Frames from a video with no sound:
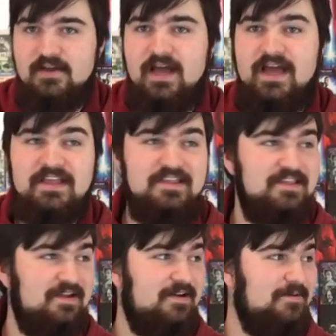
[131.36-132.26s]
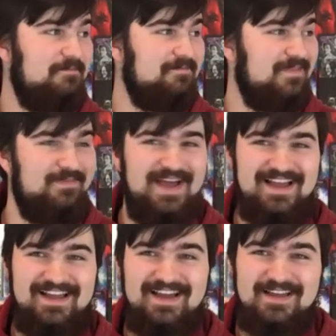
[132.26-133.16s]
as um, the
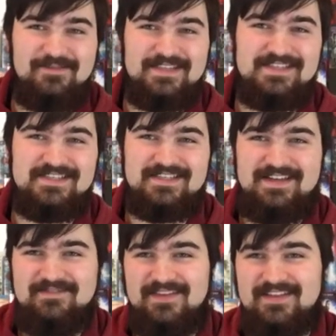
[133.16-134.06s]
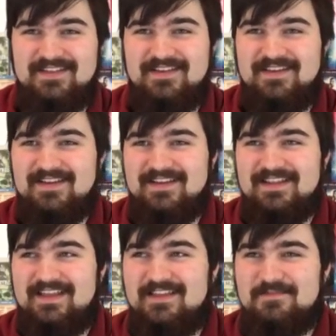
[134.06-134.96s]
bad guy, which, I mean,
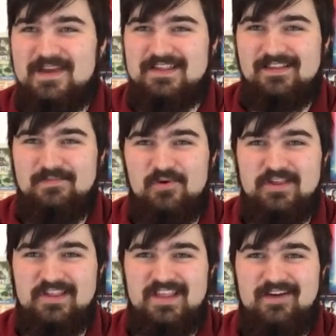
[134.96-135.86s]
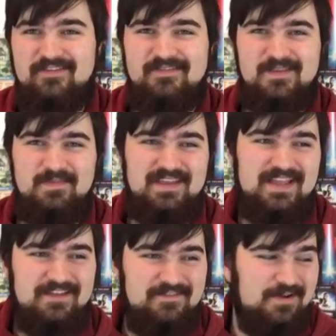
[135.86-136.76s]
he's basically poisoned now to be in
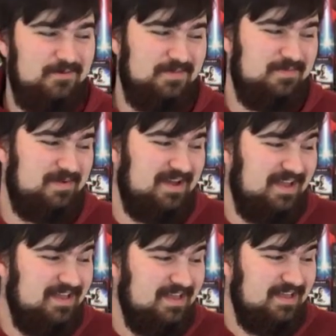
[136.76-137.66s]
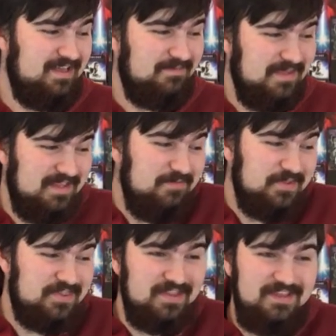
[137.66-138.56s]
any films, but I mean, he
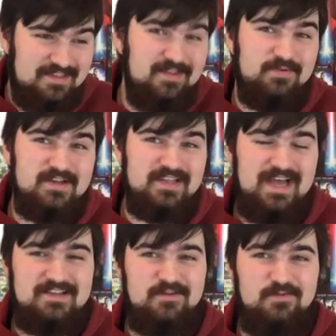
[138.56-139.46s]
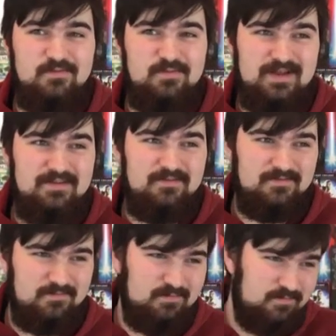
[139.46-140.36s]
was he's still a good actor. What
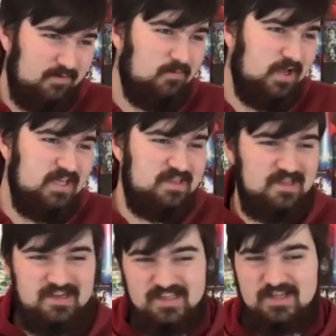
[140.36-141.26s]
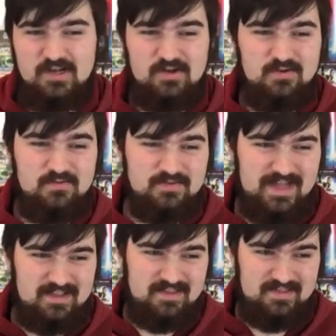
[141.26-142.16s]
from what he's done and all,
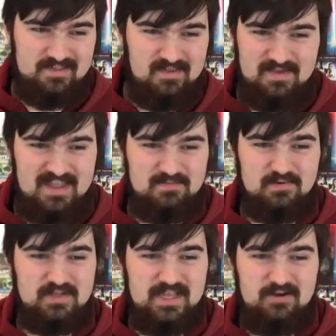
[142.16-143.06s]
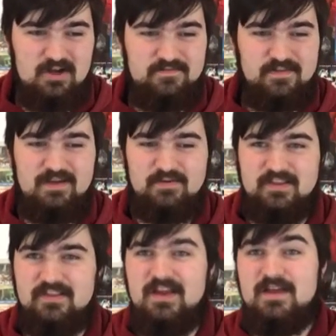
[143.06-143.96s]
that's debatable And how awful that
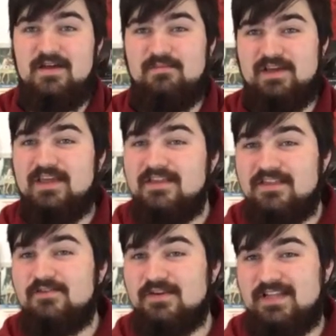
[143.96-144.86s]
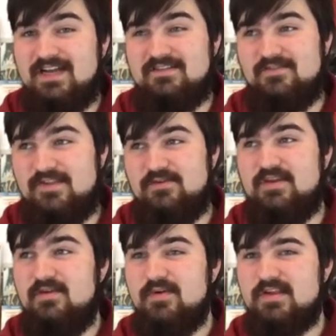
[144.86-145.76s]
was but he's still a good actor, so
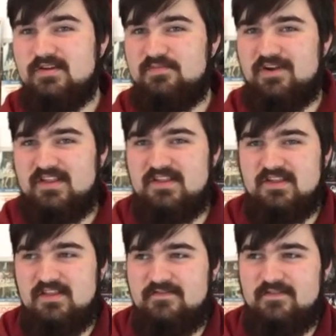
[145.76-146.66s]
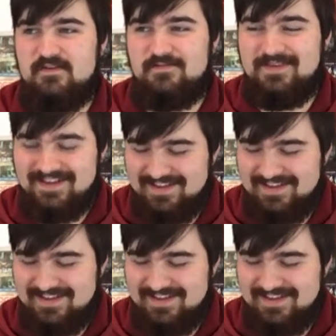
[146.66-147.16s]
he was a good presence in the film.